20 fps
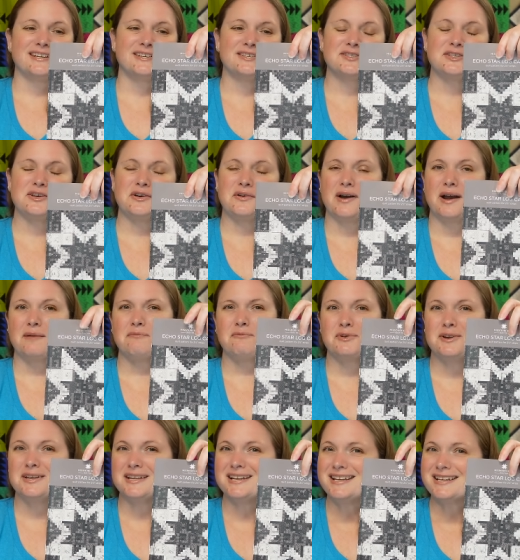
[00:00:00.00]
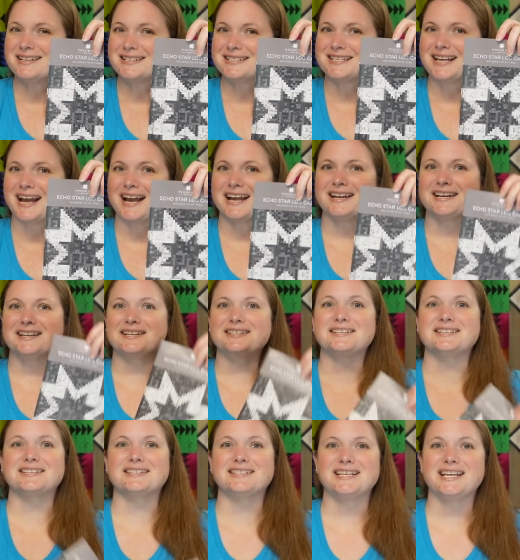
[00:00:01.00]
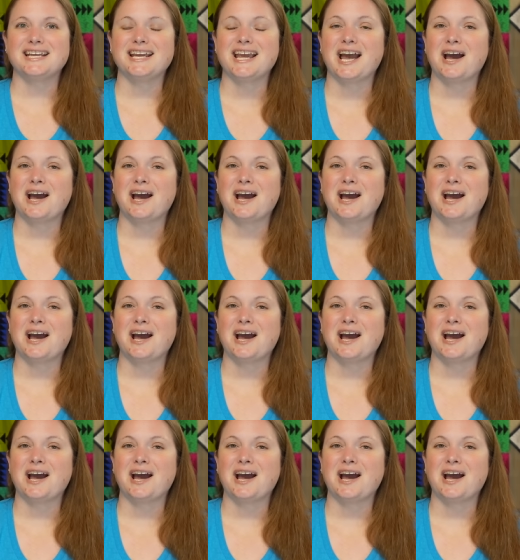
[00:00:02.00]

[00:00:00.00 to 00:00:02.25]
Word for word: So I'm really excited to see